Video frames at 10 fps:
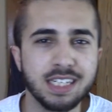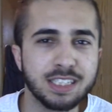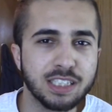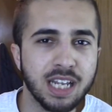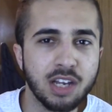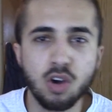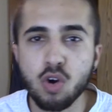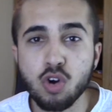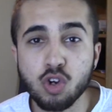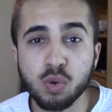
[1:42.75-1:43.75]
She's like,
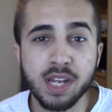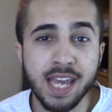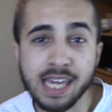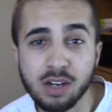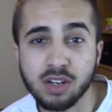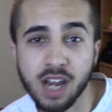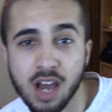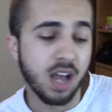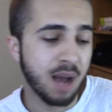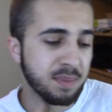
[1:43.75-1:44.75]
oh, do you wanna hang out
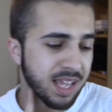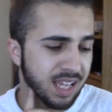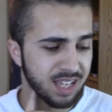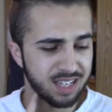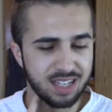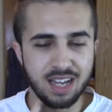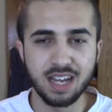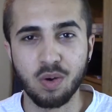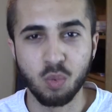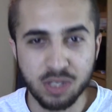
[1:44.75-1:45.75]
now? I'm like,
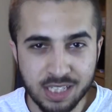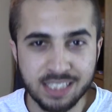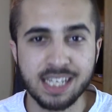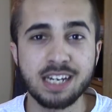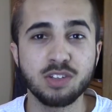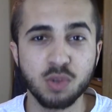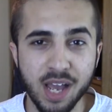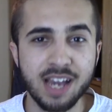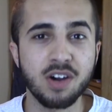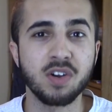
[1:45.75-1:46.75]
ah, we decided to
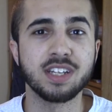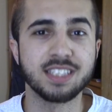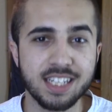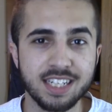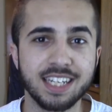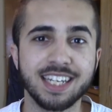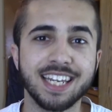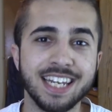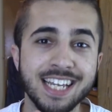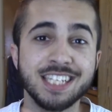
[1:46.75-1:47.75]
hang out on a Sunday,
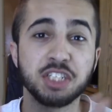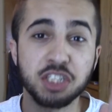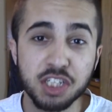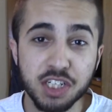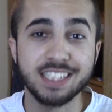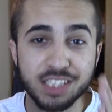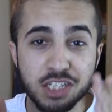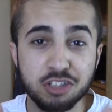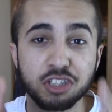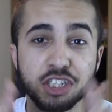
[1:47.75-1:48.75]
let's chill.
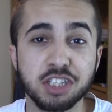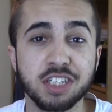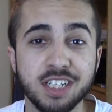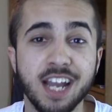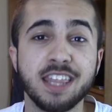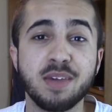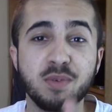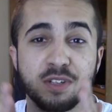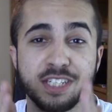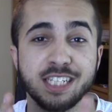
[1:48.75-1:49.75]
Just chill, and
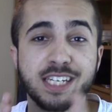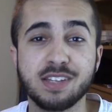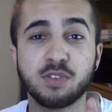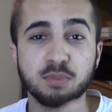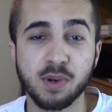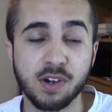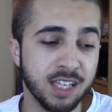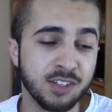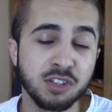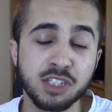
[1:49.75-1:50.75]
then we'll see each other tomorrow.
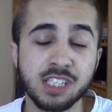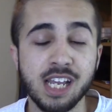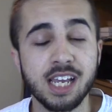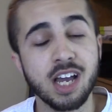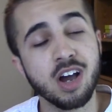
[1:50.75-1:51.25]
So she's like,